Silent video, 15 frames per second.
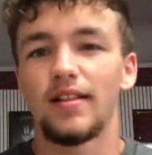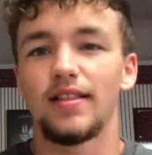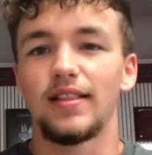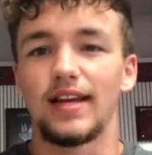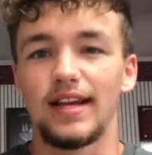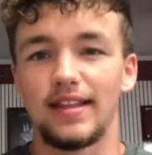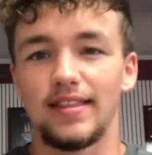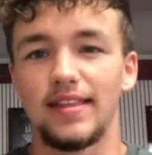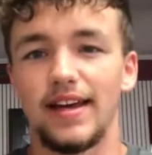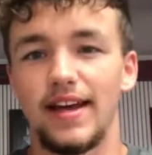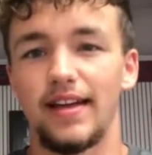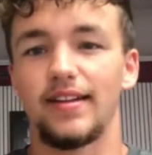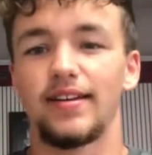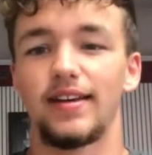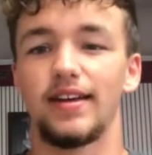like
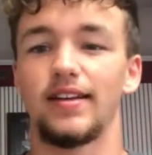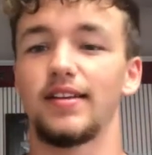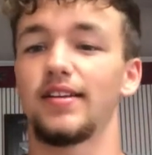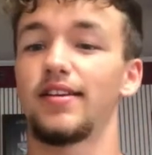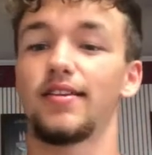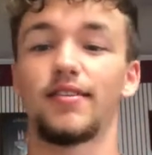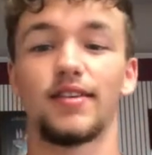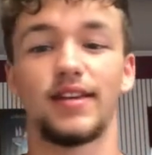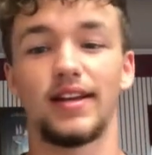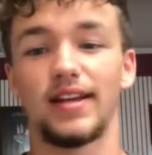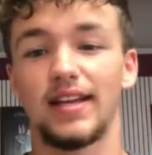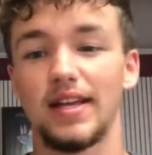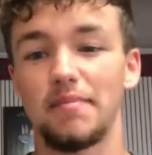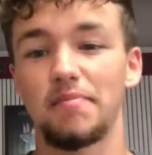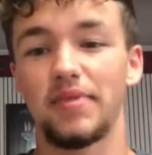that. And you're going
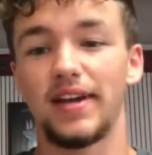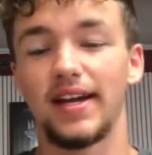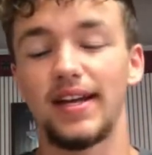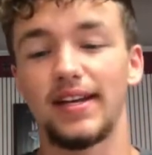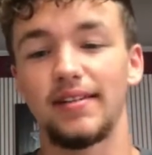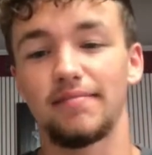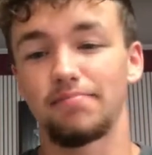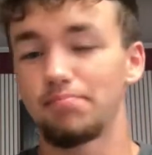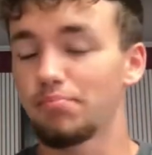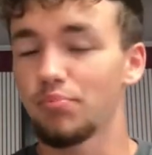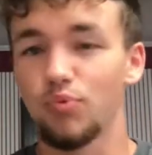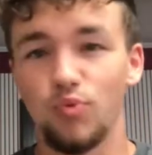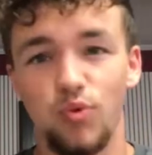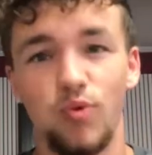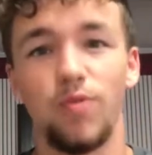to get paid
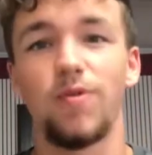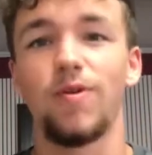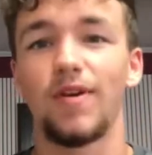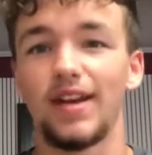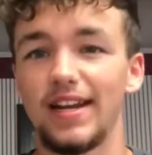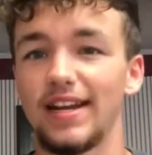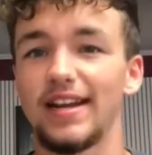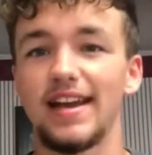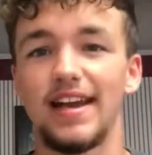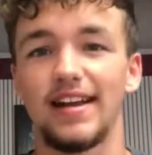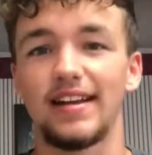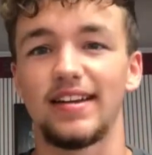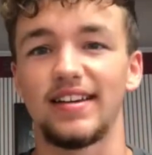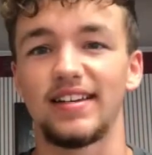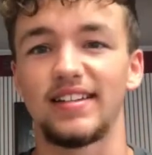pretty
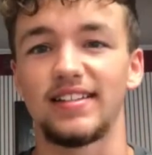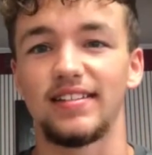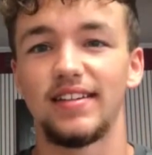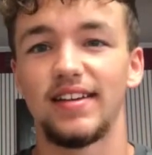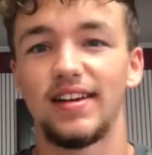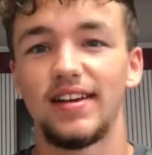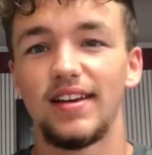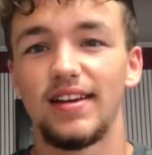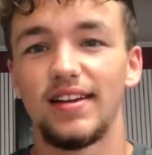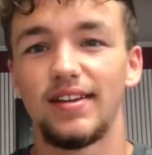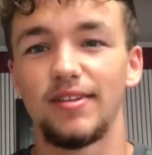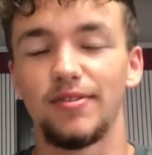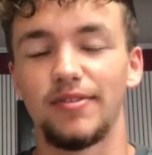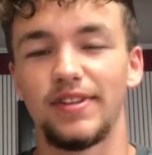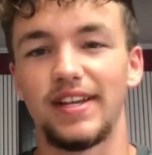dang good
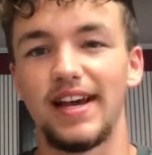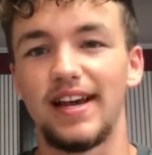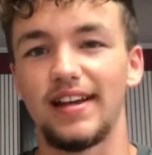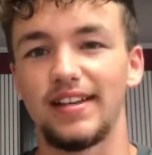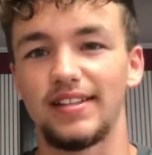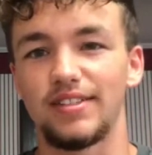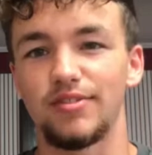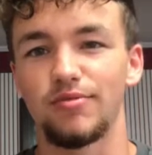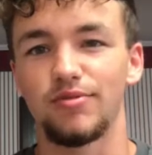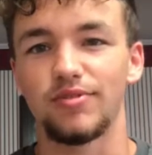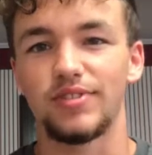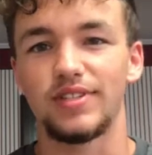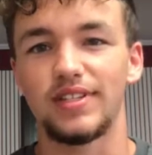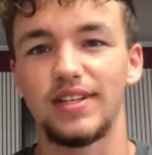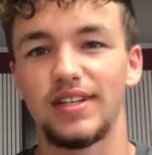doing that, as you will
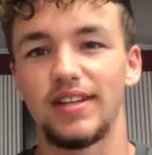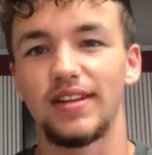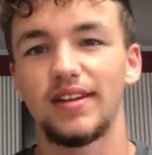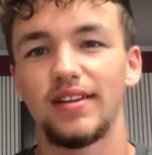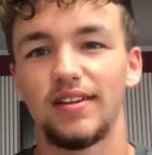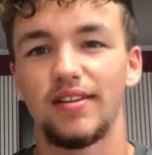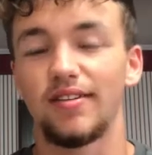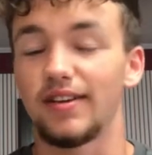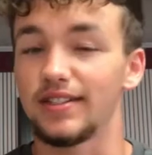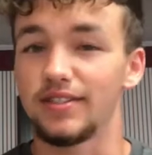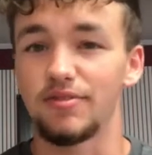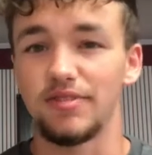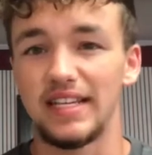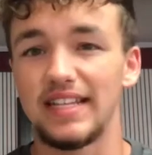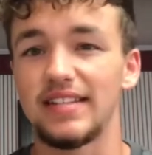see, or as
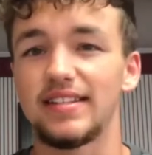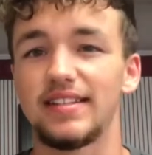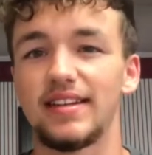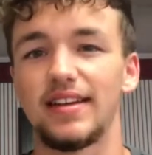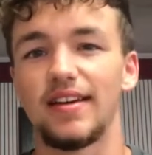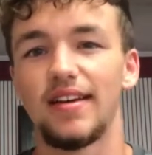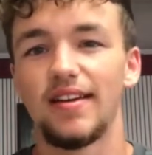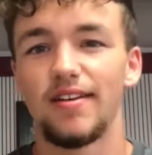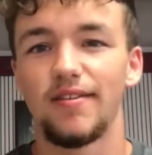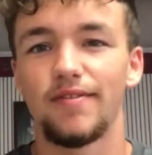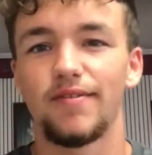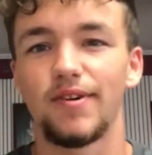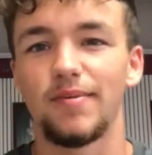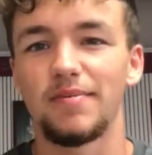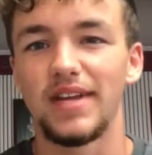you did see
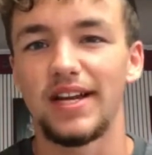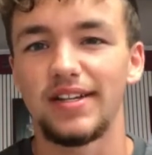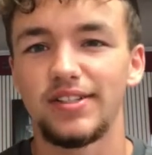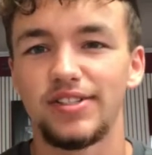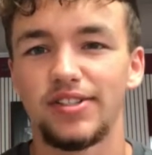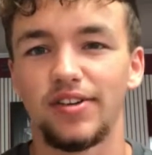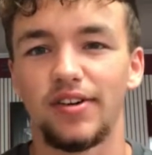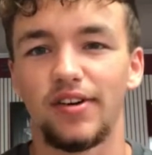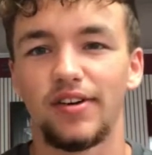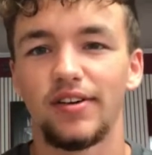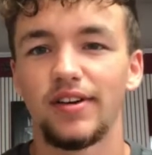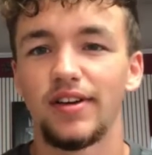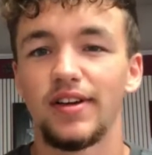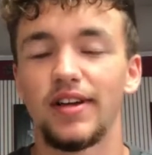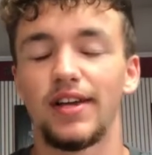from that chart.
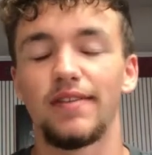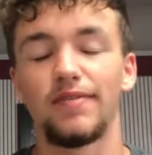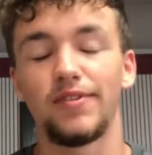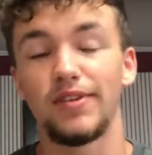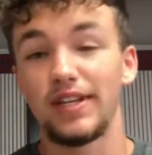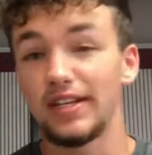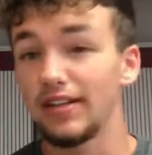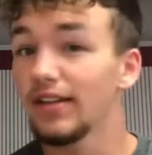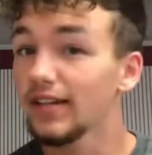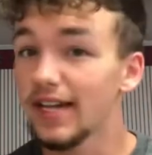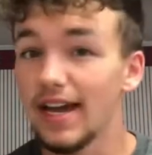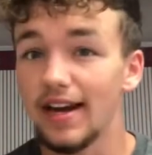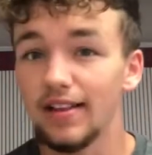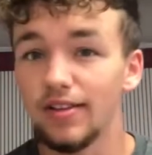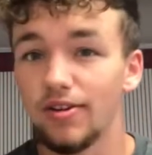If you need to look
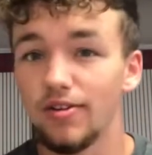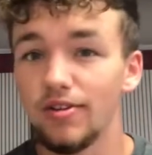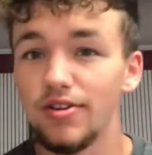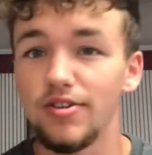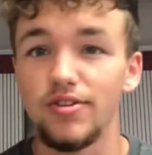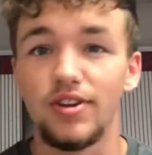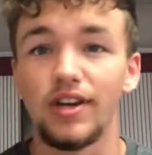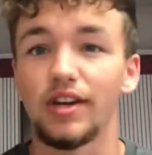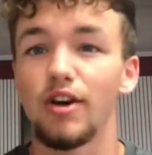at it longer, you can